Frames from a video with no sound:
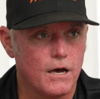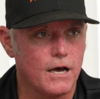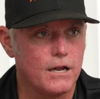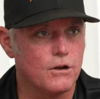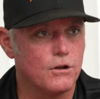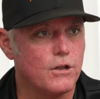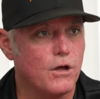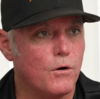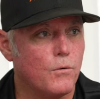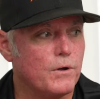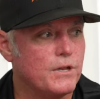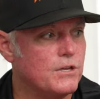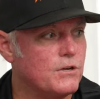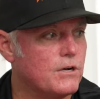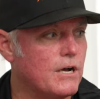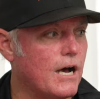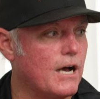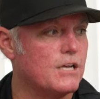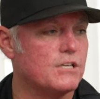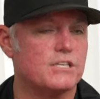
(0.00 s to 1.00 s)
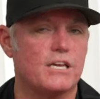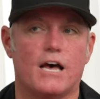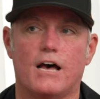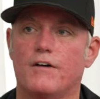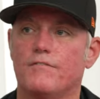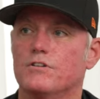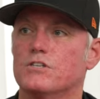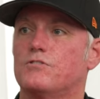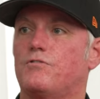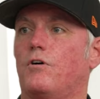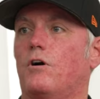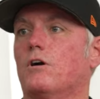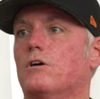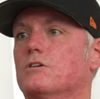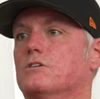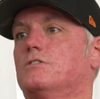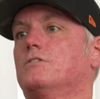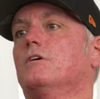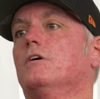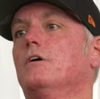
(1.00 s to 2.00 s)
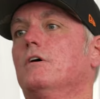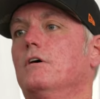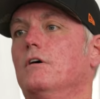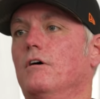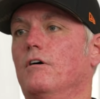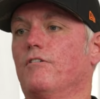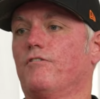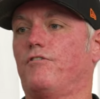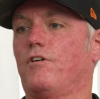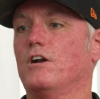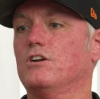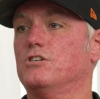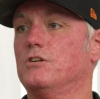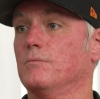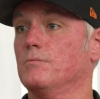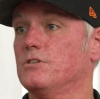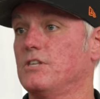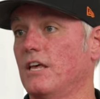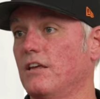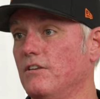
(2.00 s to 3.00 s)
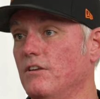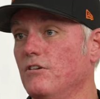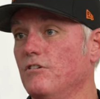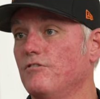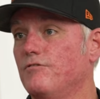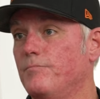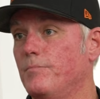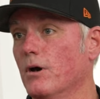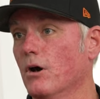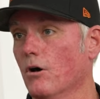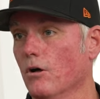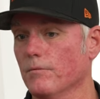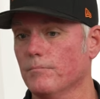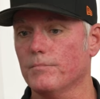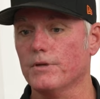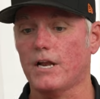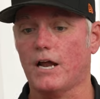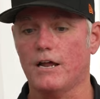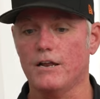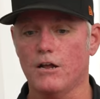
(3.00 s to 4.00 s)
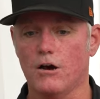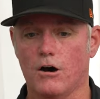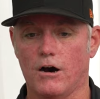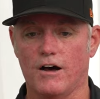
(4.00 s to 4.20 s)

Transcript: I don't know what you guys have as far as friendships that you've built, but I know